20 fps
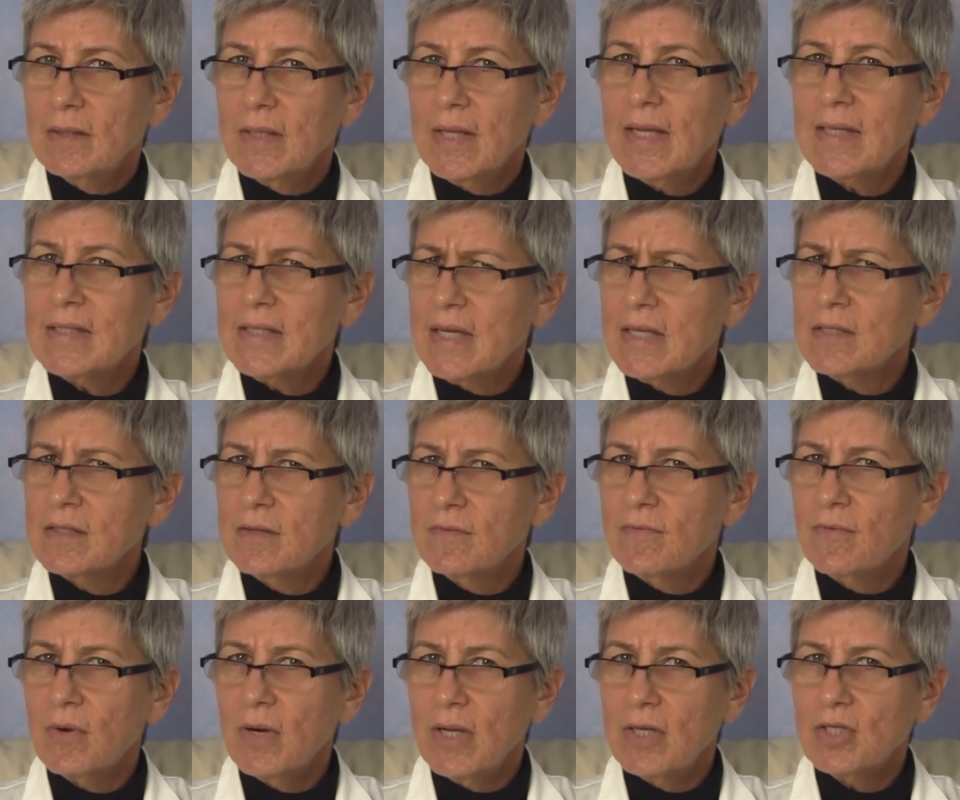get tested
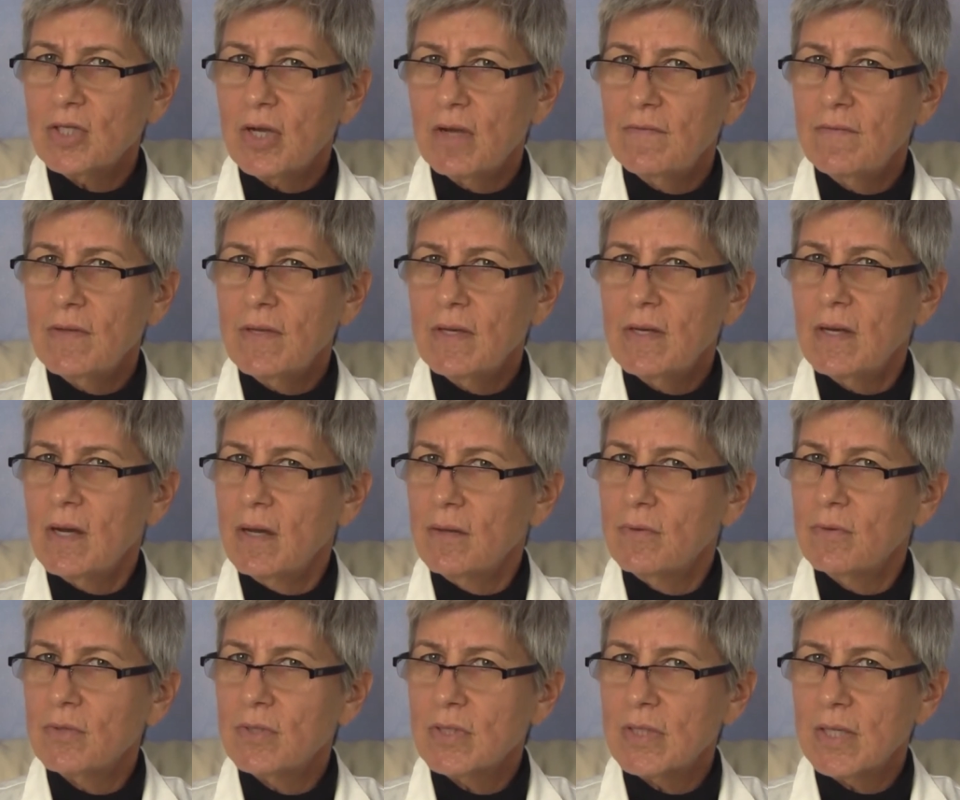for HIV and
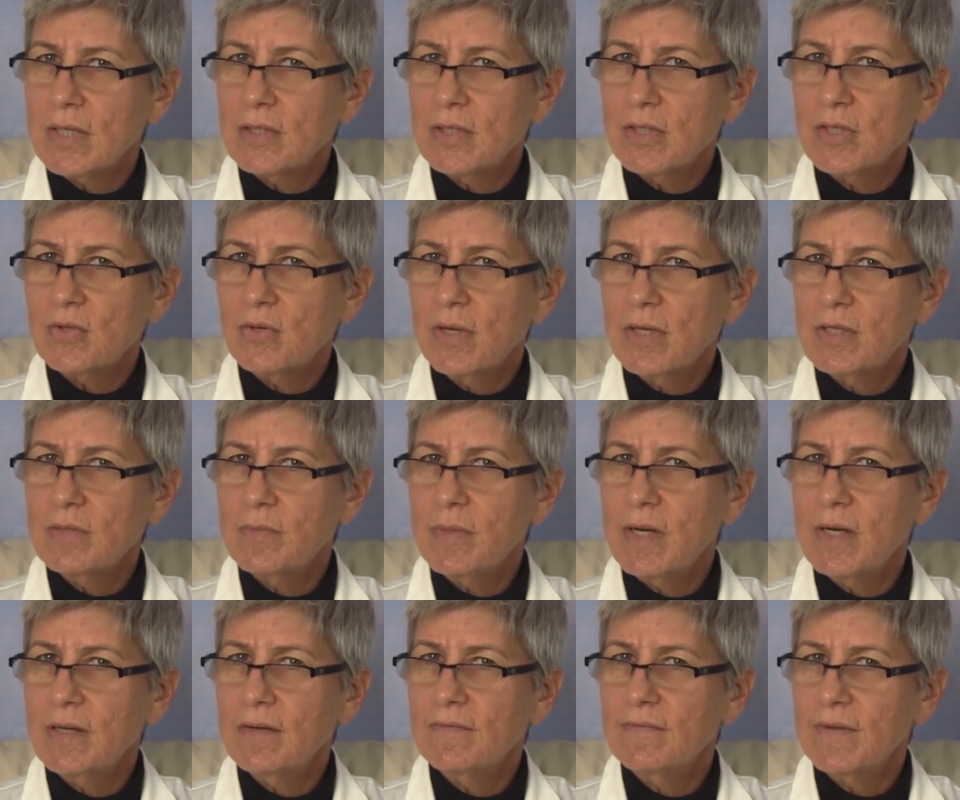other sexually
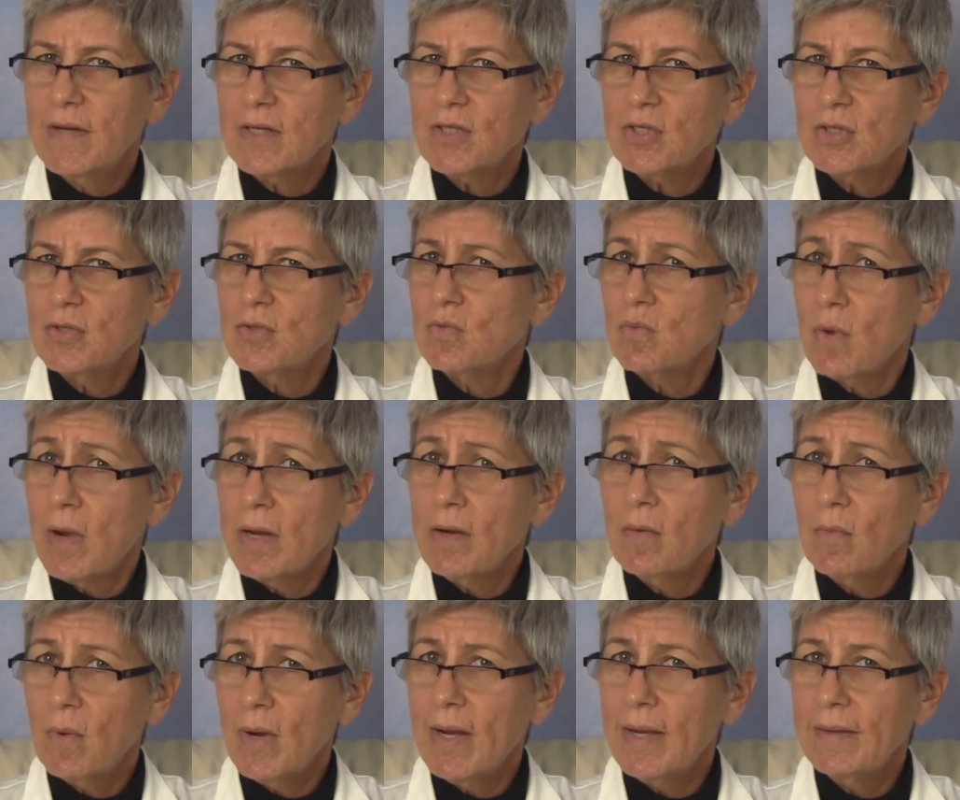transmitted infections right
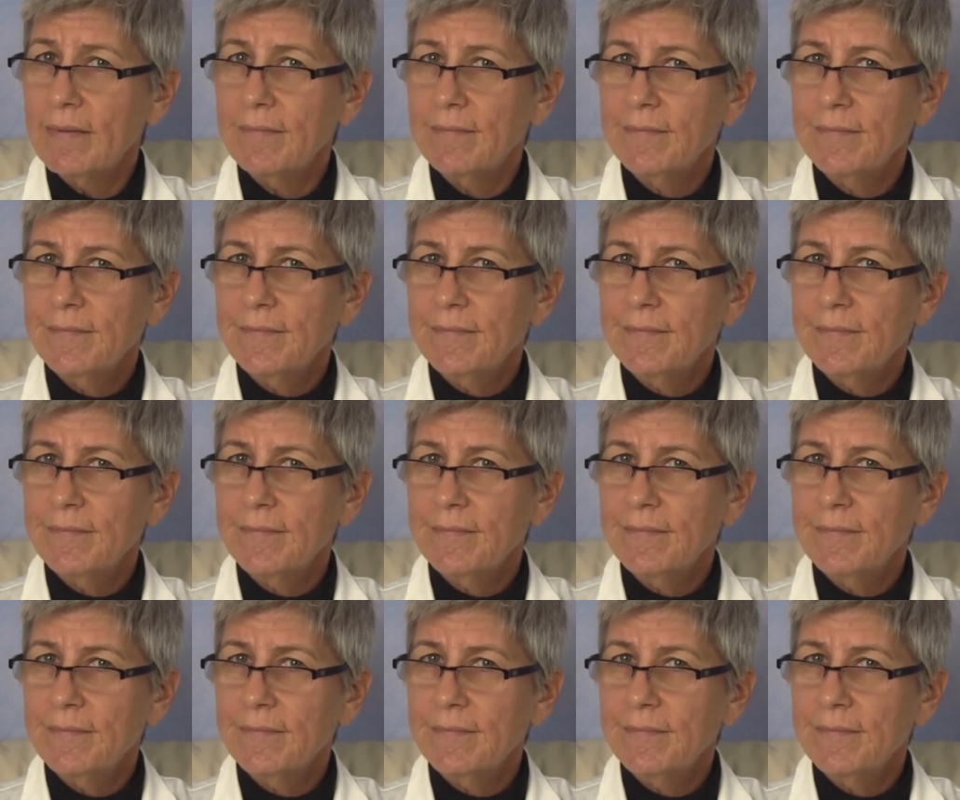away.